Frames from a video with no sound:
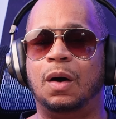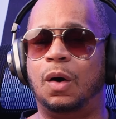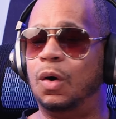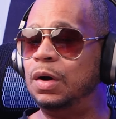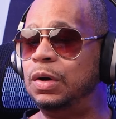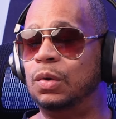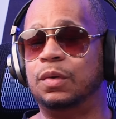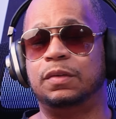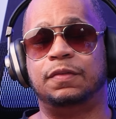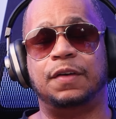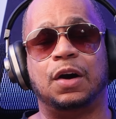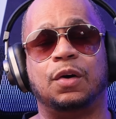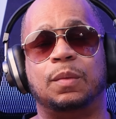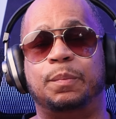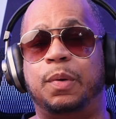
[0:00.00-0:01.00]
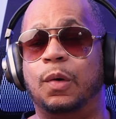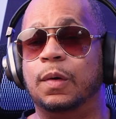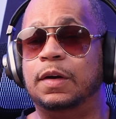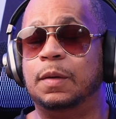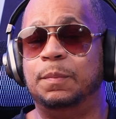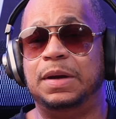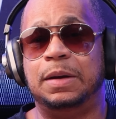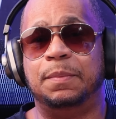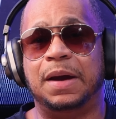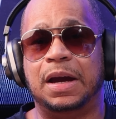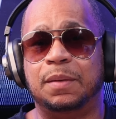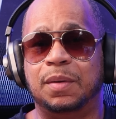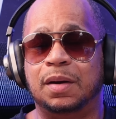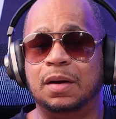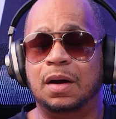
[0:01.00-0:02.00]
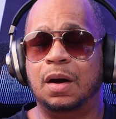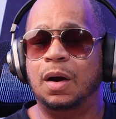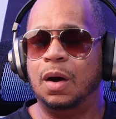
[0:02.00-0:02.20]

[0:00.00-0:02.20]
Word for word: audio is very important to me, baby.